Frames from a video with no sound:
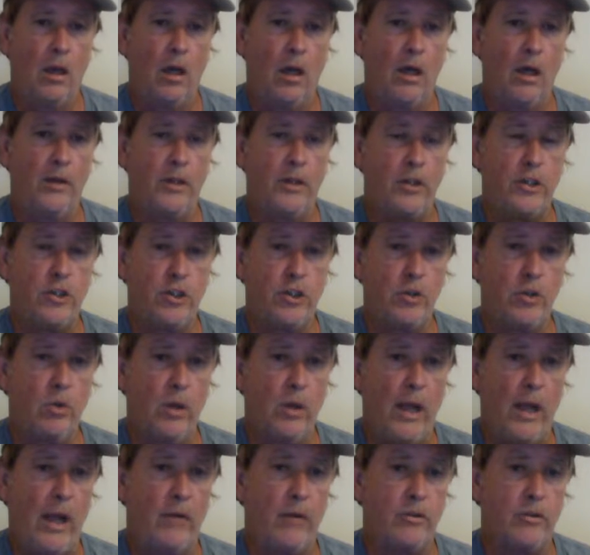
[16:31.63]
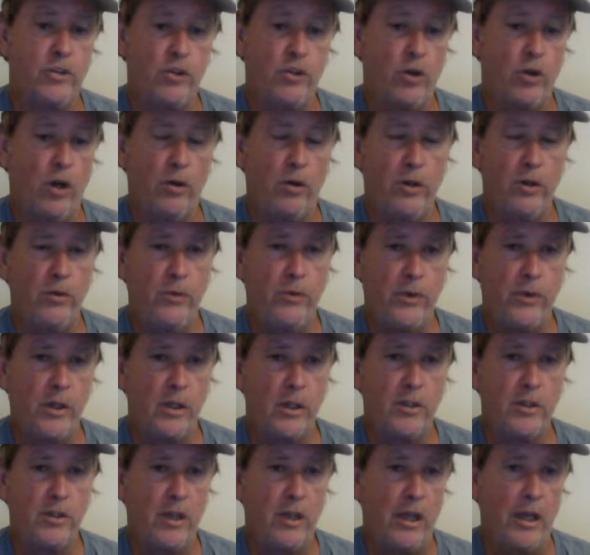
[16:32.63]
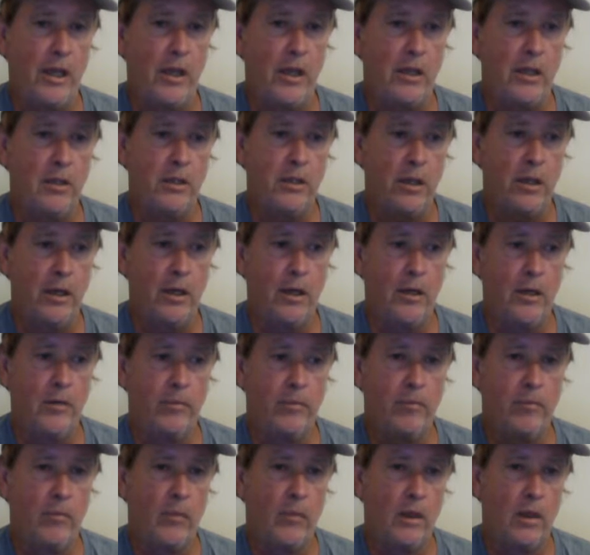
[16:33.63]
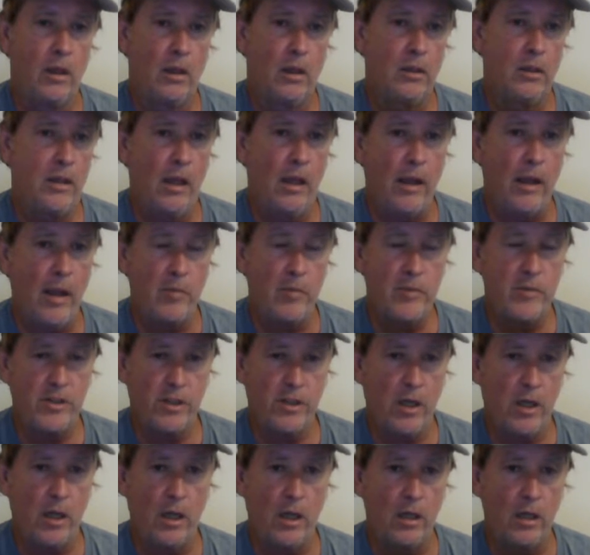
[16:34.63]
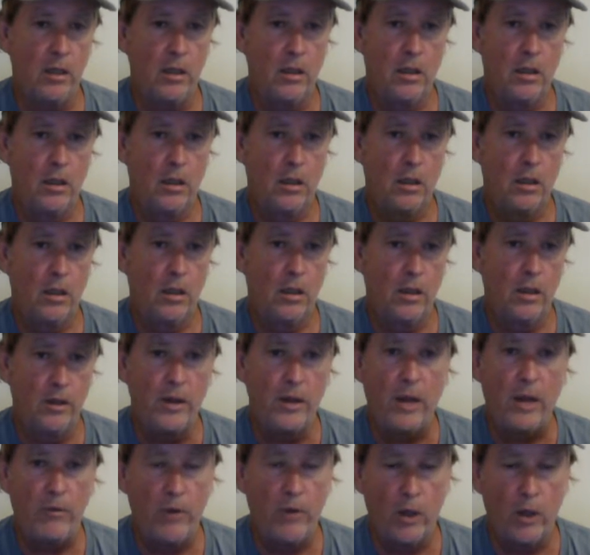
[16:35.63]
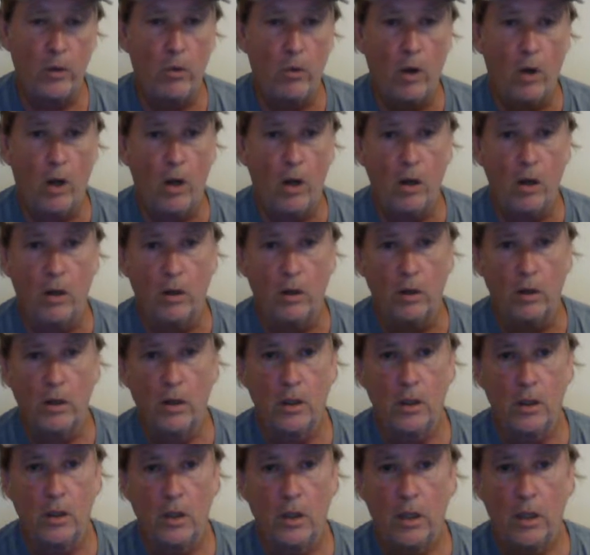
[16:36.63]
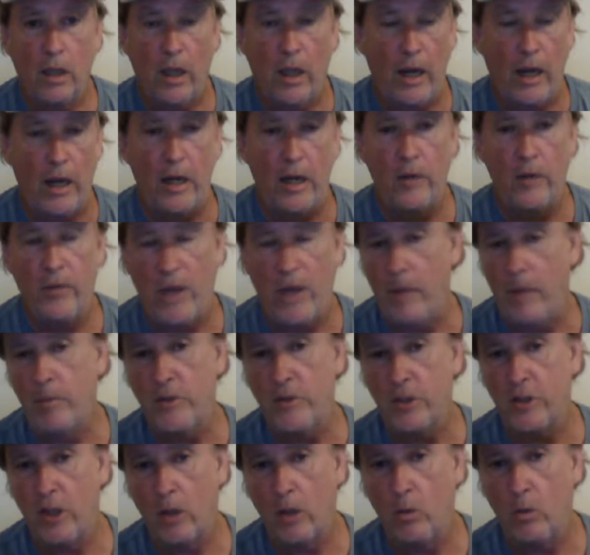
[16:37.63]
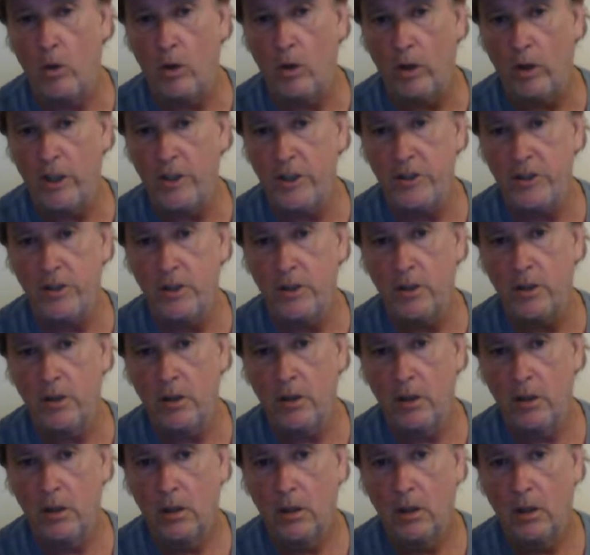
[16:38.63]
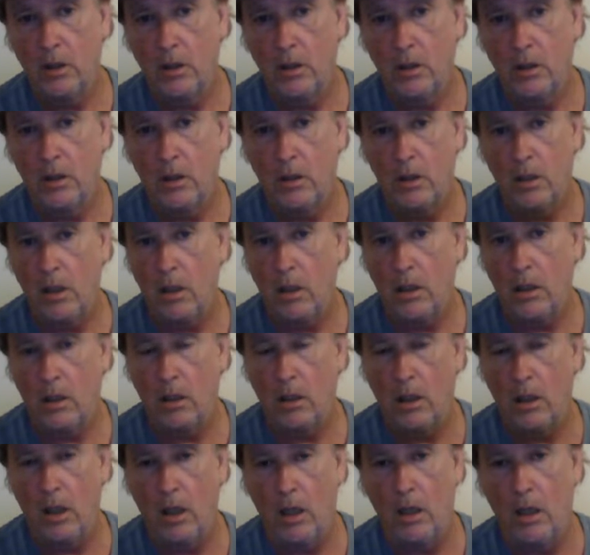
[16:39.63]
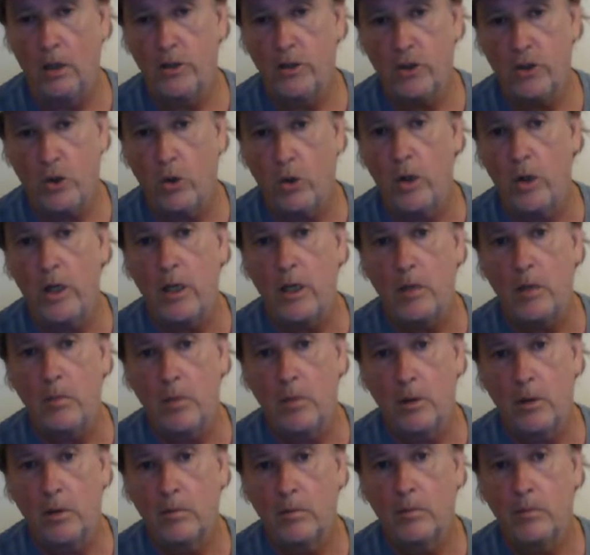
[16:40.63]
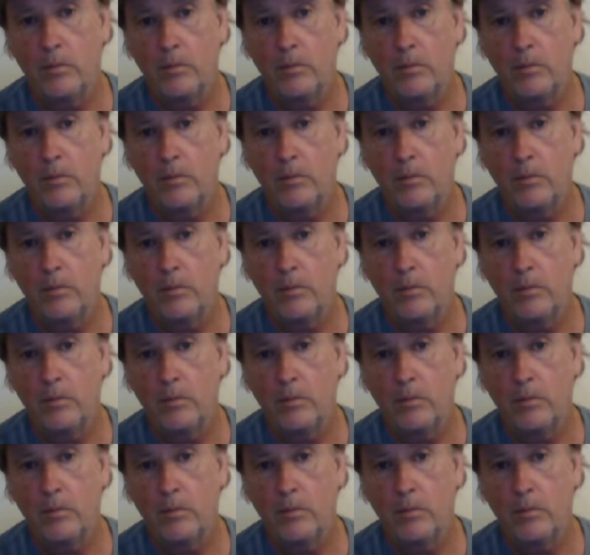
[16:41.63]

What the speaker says: that you will have a strong defense and tell Amazon they've done wrong. And if Amazon won't listen, scream.